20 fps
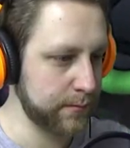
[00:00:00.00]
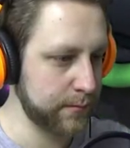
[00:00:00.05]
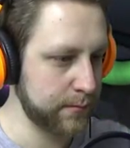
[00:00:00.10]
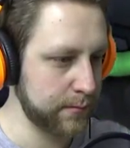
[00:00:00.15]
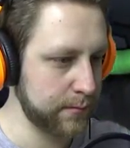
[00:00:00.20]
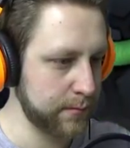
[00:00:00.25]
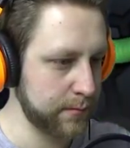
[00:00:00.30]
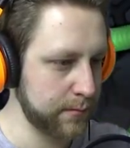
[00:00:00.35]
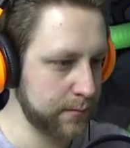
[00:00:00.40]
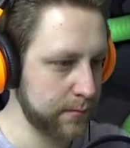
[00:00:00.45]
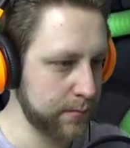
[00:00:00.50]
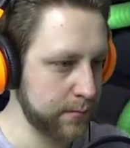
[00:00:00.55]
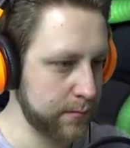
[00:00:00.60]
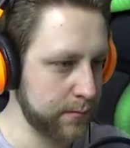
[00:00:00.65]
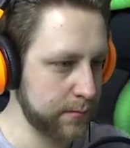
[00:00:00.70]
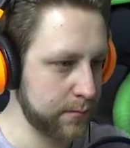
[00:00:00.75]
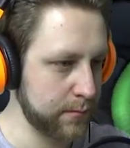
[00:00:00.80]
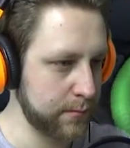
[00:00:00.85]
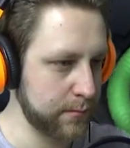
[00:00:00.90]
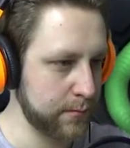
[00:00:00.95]

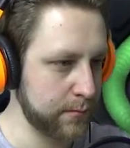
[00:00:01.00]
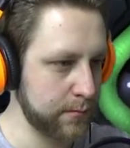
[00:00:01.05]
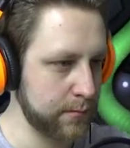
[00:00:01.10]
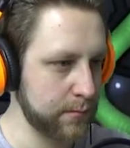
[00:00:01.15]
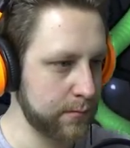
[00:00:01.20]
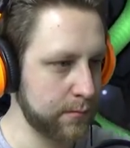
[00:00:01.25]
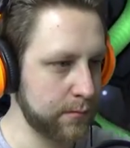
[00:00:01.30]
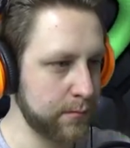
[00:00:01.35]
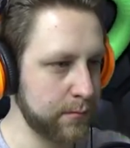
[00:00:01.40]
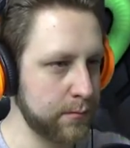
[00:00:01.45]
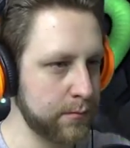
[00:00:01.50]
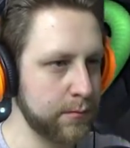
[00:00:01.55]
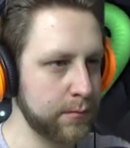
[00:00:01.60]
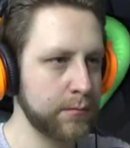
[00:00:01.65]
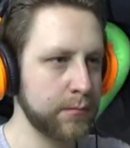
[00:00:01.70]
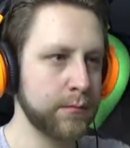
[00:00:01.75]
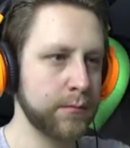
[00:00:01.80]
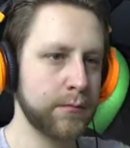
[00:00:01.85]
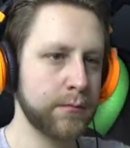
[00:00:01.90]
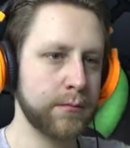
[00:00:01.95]

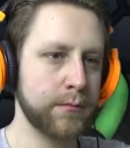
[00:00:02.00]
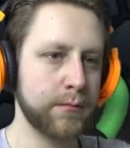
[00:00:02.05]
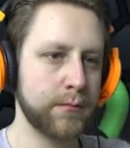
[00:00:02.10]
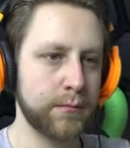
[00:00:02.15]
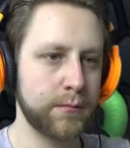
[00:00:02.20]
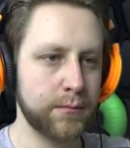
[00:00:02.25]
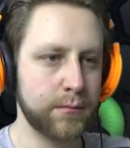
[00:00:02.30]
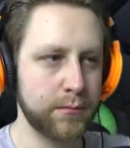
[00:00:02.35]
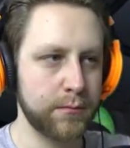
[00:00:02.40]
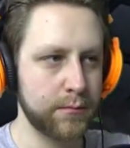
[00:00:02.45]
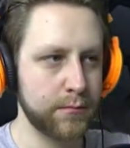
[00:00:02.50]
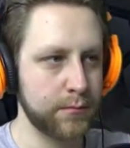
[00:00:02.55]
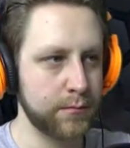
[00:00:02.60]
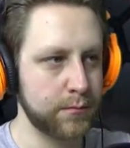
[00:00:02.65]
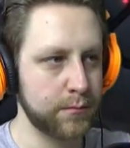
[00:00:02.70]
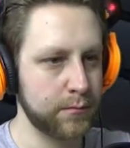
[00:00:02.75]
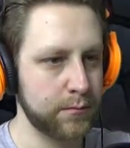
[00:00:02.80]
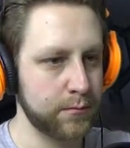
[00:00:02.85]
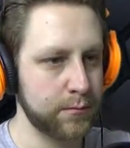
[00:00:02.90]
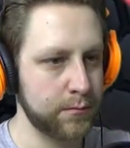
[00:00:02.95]

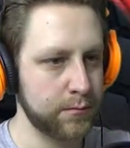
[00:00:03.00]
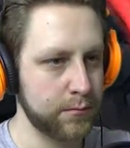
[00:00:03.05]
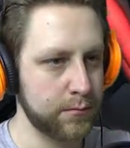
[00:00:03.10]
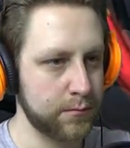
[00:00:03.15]
No one is speaking in this clip.